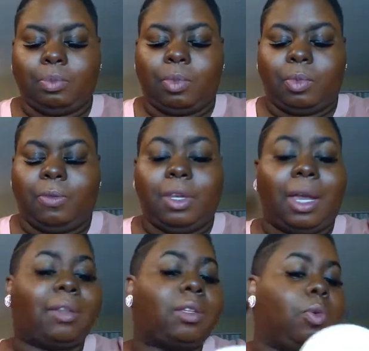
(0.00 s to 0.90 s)
If you
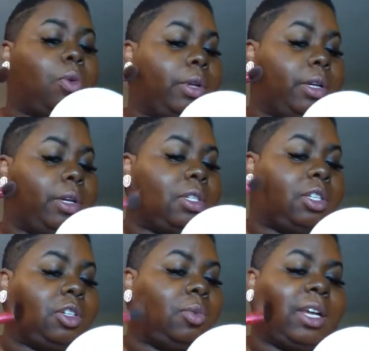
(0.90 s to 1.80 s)
got the oil
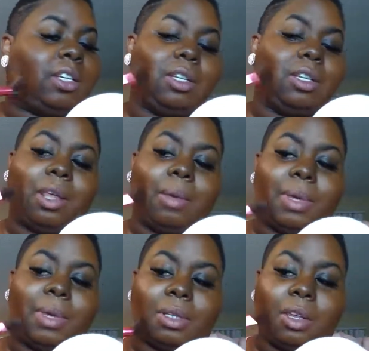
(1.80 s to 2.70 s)
situation, that
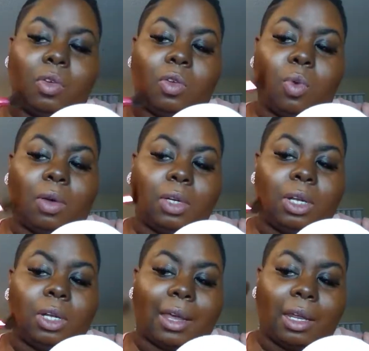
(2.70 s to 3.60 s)
means that you won't look
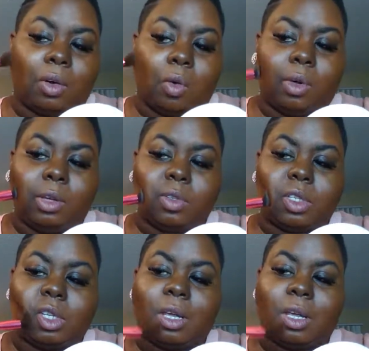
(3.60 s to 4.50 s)
like an oil
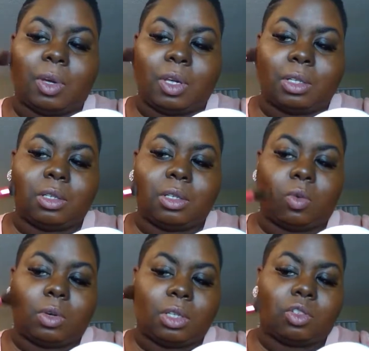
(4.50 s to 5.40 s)
slick because it's
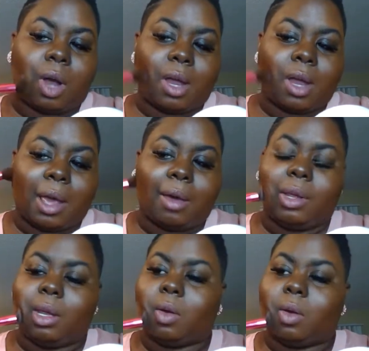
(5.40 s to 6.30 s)
going to dry down
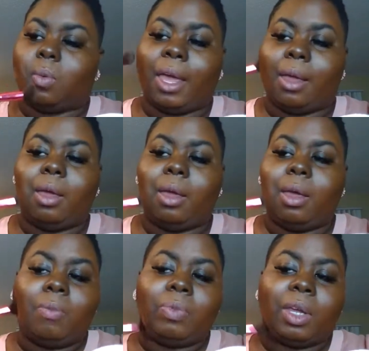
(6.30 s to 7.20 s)
in a way
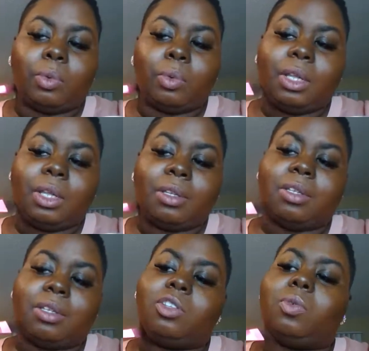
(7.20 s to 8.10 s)
that really
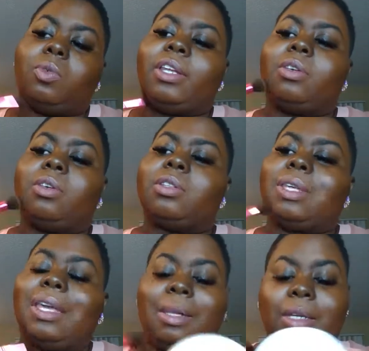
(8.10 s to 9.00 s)
accentuates your
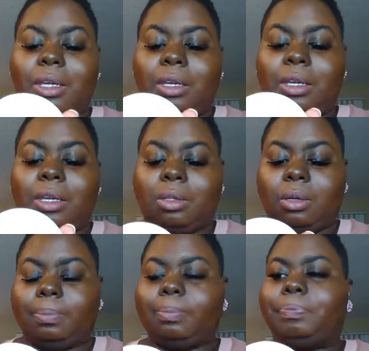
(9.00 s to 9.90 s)
skin needs.
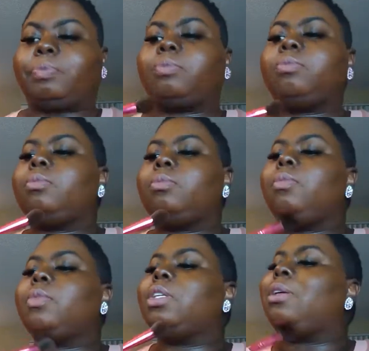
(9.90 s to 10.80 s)

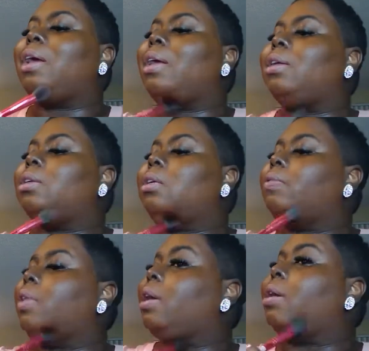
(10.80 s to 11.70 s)
And I
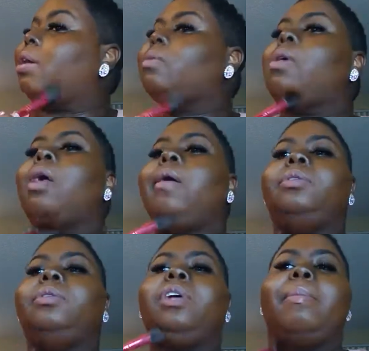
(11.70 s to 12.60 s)
love that.
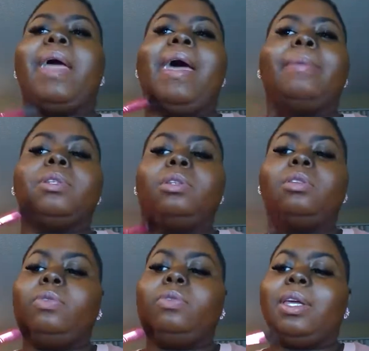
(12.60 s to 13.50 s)
I'm
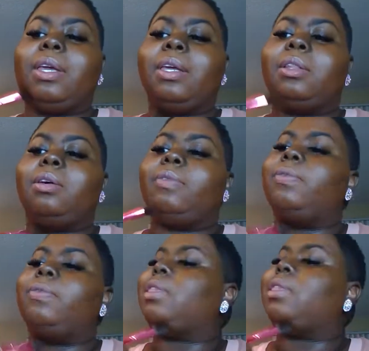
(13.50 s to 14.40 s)
absolutely in love
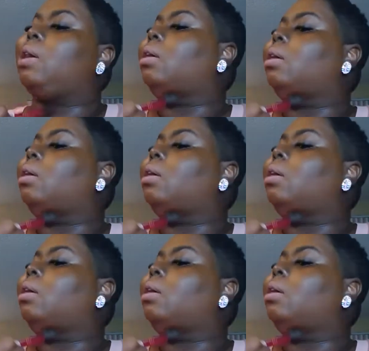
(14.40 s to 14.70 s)
with that.